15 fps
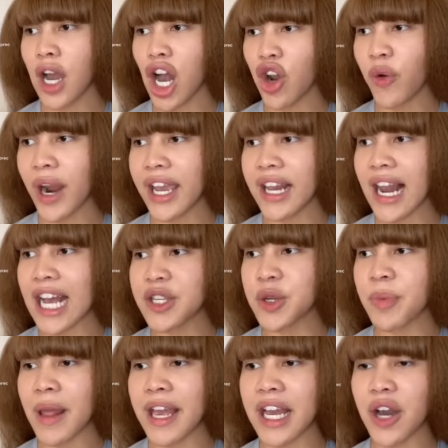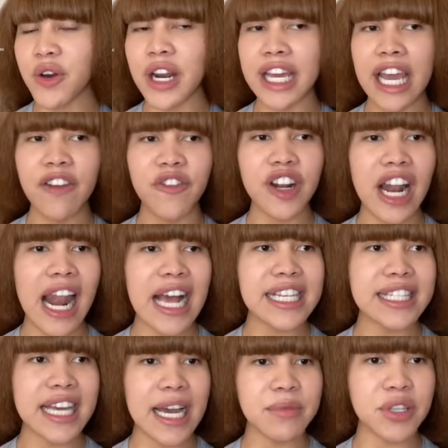Alright class, we're playing Kahoot again for the
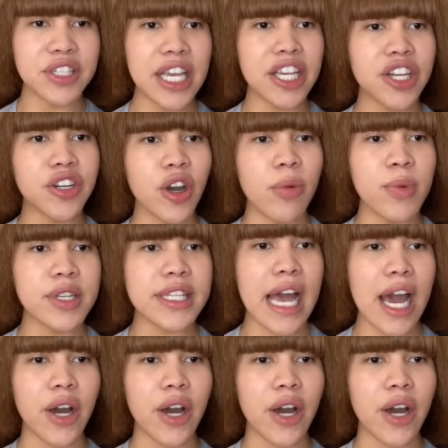last time, so take your Chromebooks